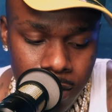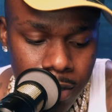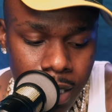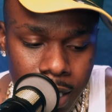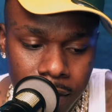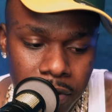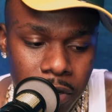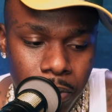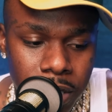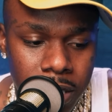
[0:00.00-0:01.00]
yeah, giving the
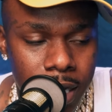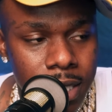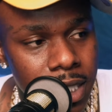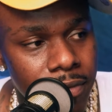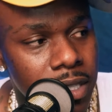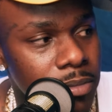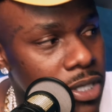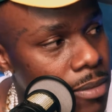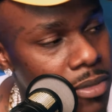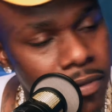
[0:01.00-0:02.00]
appreciation, giving them
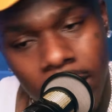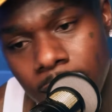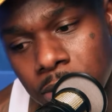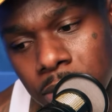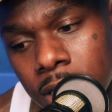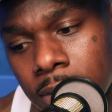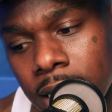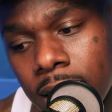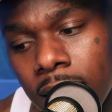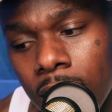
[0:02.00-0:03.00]
something to vibe to, something
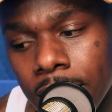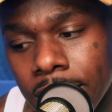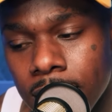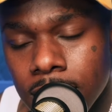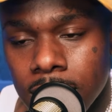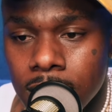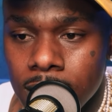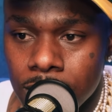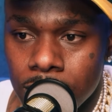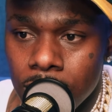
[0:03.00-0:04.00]
they can call theirs
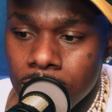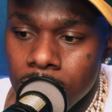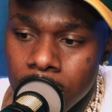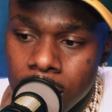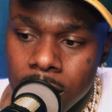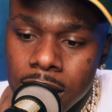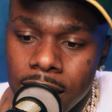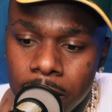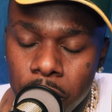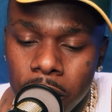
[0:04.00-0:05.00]
and you know,
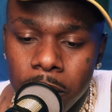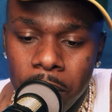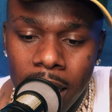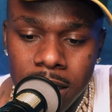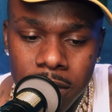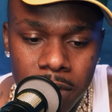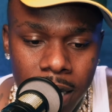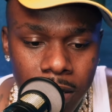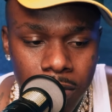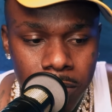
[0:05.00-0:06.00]
shed more of a positive
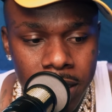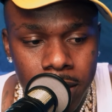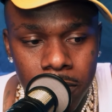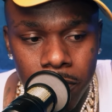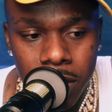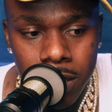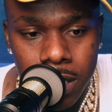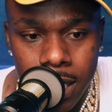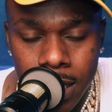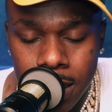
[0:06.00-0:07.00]
light on them, making them feel
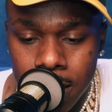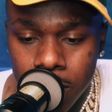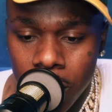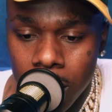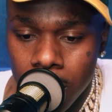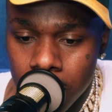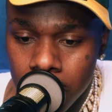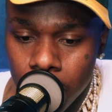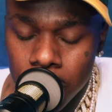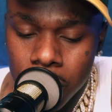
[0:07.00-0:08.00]
sexy, bro.
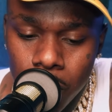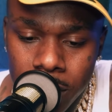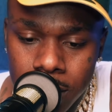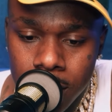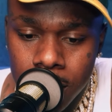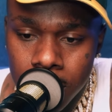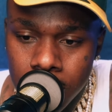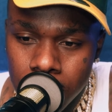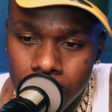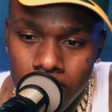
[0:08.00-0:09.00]
More so than,
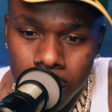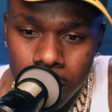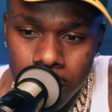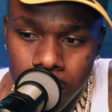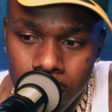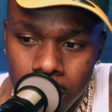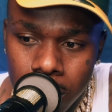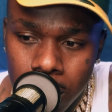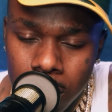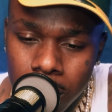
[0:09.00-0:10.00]
you know,
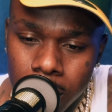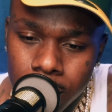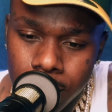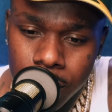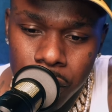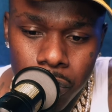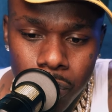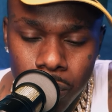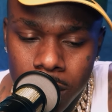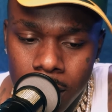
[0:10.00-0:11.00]

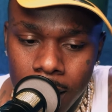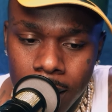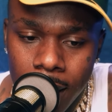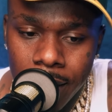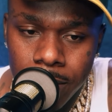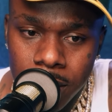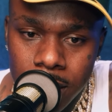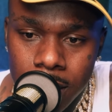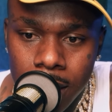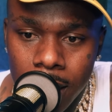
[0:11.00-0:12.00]
used like an item,
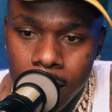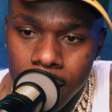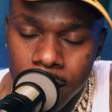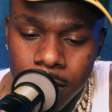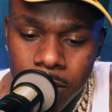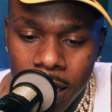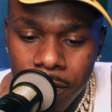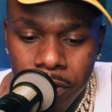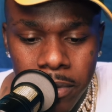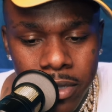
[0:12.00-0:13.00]
just like letting them
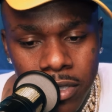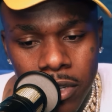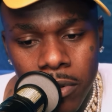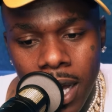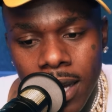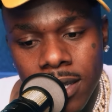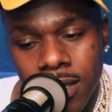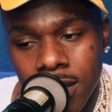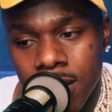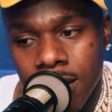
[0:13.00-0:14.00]
type females know like,
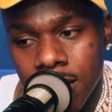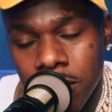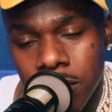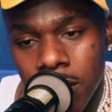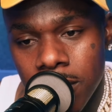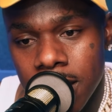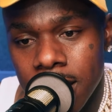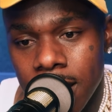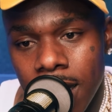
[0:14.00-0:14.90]
you know, a nigga